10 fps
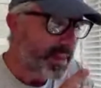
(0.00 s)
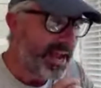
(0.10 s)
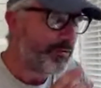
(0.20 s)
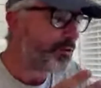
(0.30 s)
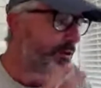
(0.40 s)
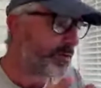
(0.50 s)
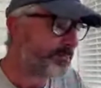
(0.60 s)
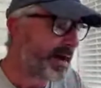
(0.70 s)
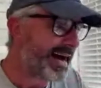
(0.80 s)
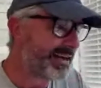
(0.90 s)
Everyone thought I
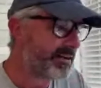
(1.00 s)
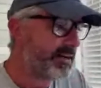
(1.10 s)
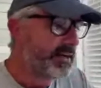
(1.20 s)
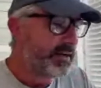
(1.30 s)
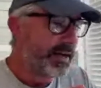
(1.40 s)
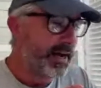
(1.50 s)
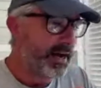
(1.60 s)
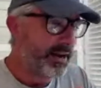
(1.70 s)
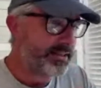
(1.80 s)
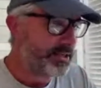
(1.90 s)
was mad,
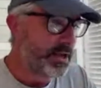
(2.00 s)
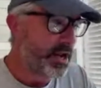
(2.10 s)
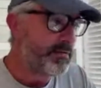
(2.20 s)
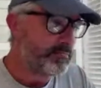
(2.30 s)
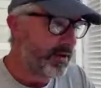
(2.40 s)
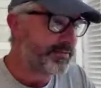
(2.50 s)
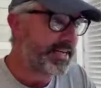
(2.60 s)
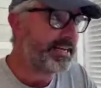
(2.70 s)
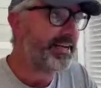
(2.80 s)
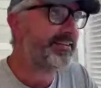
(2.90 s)
and I said, no, I've
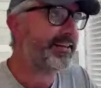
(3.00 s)
seen it.